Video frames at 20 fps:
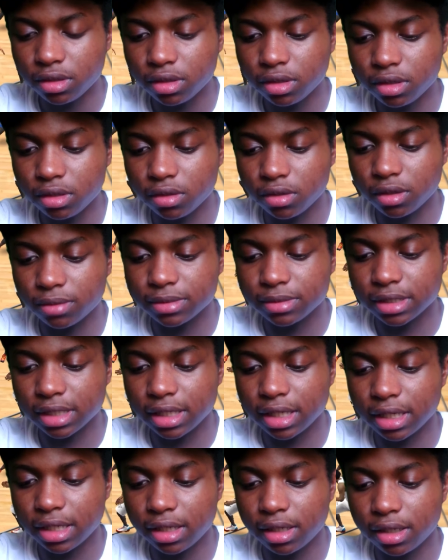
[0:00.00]
you know what I'm
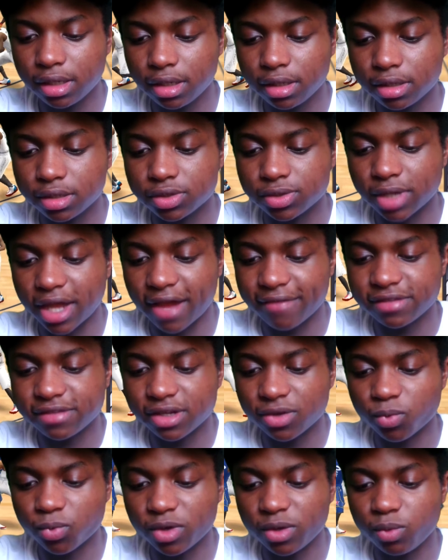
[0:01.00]
saying? Drive
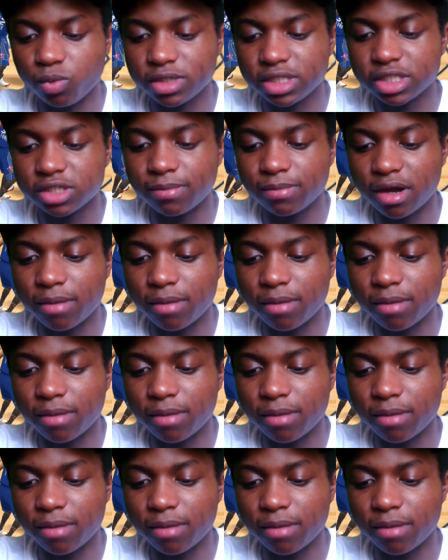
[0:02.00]
to the rim with you,